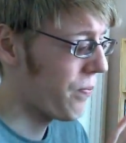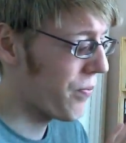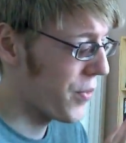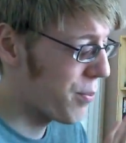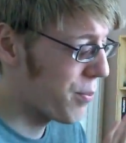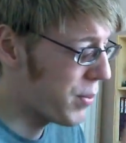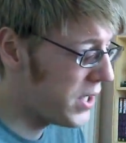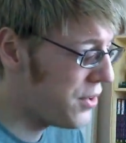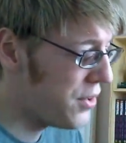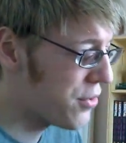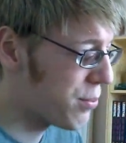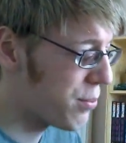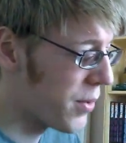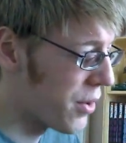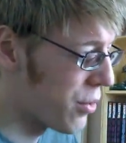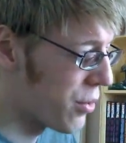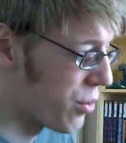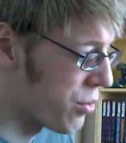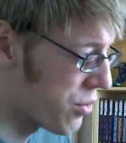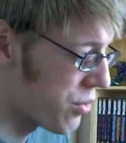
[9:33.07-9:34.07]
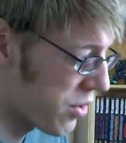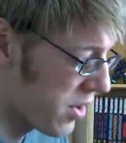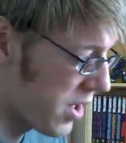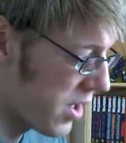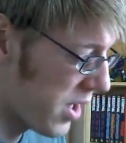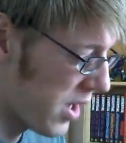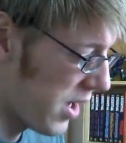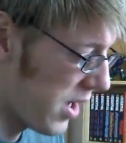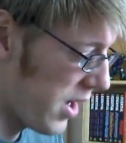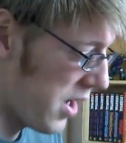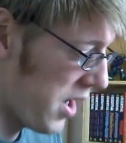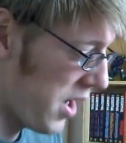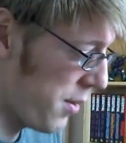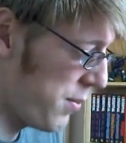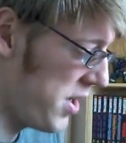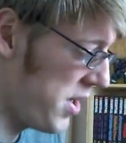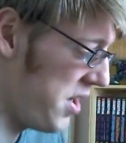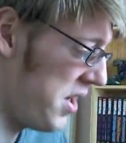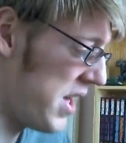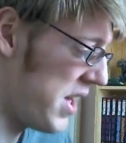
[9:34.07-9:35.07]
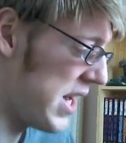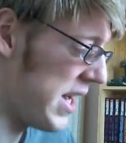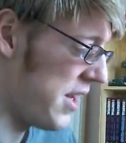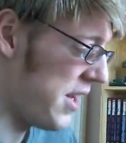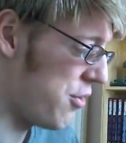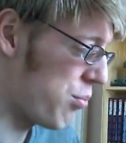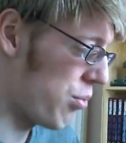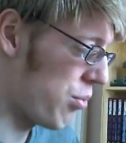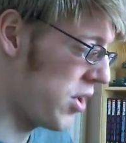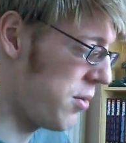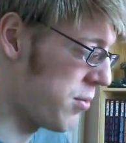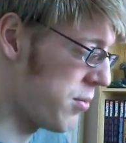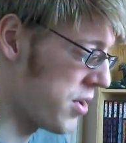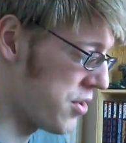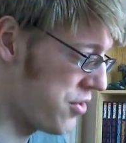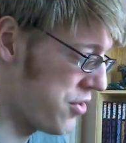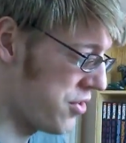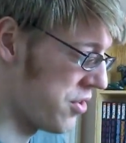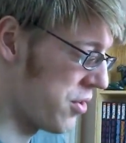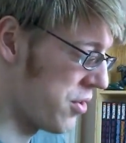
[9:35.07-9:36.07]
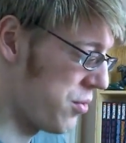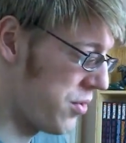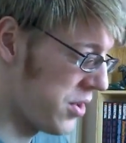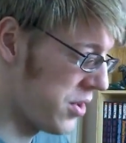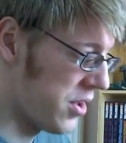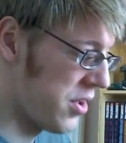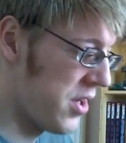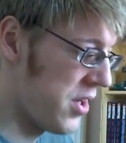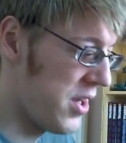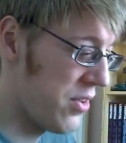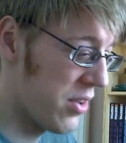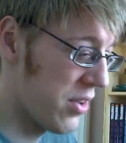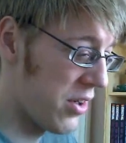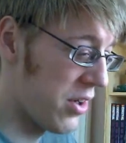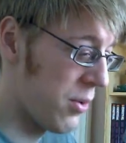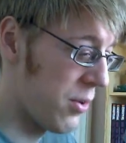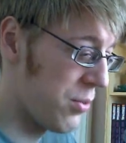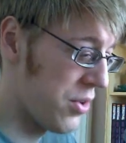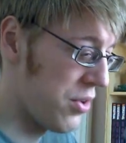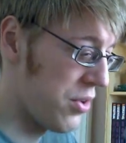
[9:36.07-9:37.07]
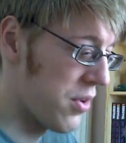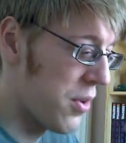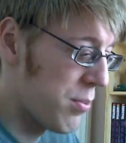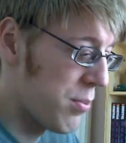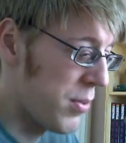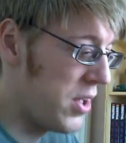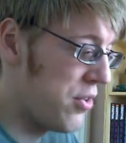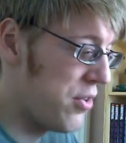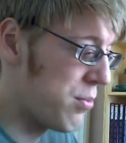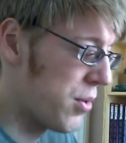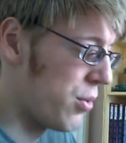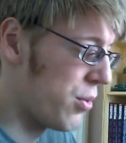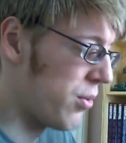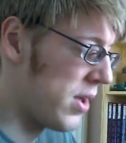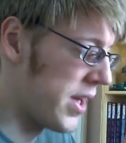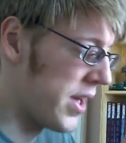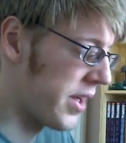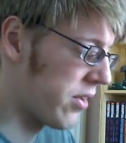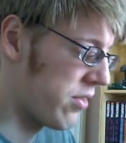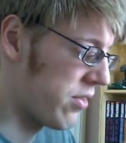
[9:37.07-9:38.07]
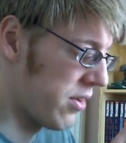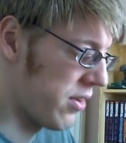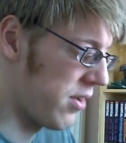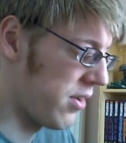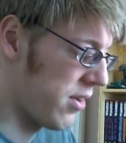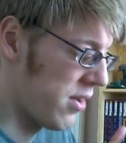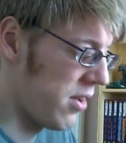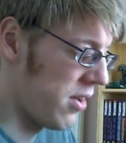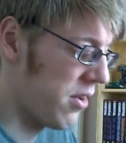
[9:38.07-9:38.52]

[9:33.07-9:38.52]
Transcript: the beast mode, I mean, yeah, it's pretty much, turn his arms into the beast mode legs, and,